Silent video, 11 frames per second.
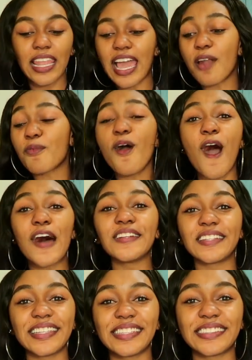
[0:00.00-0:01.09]
like, I wrote
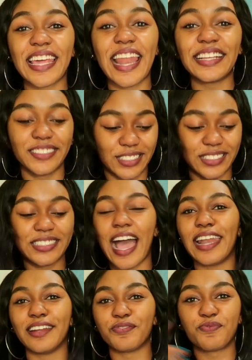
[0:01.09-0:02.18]
all of this and I just
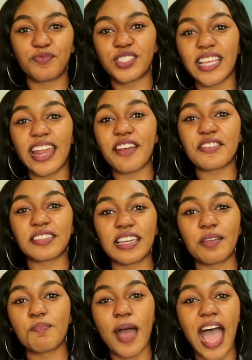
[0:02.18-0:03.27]
kind of said
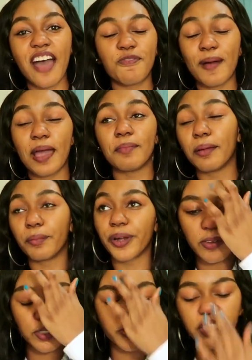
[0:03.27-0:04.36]
everything half by memory.
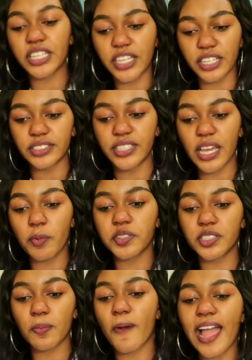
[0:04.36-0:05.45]
It was really good. It
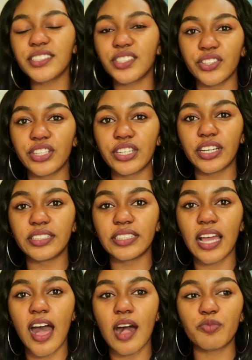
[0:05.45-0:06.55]
was surprisingly good.
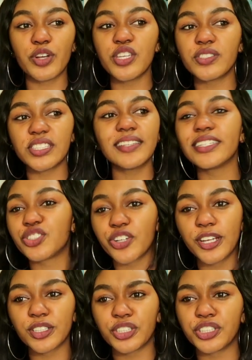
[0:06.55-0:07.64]
When you see the
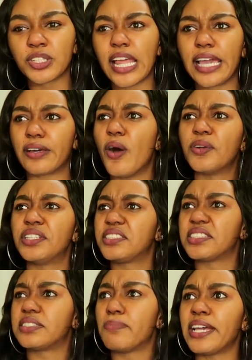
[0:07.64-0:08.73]
trailer, you're like, oh,
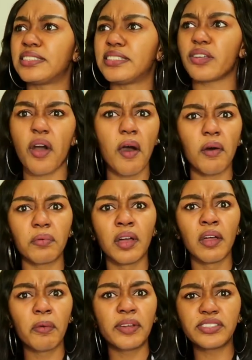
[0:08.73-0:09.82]
this is messy. Oh,
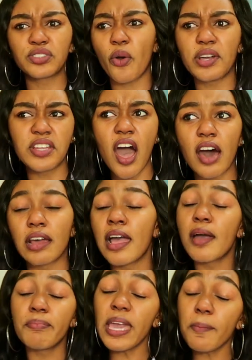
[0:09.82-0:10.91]
what is going on?
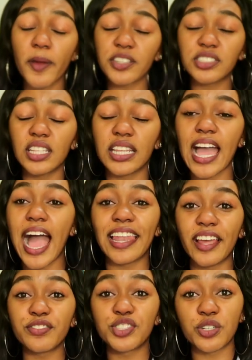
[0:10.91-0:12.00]
Me personally, I
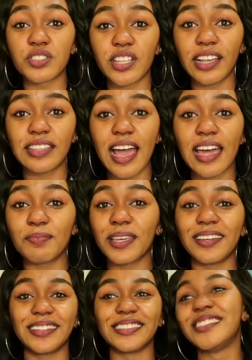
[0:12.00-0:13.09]
love shows like that
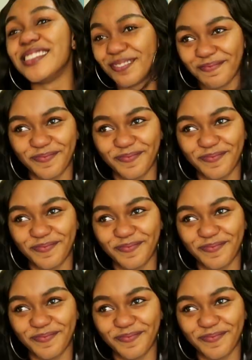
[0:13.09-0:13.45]
because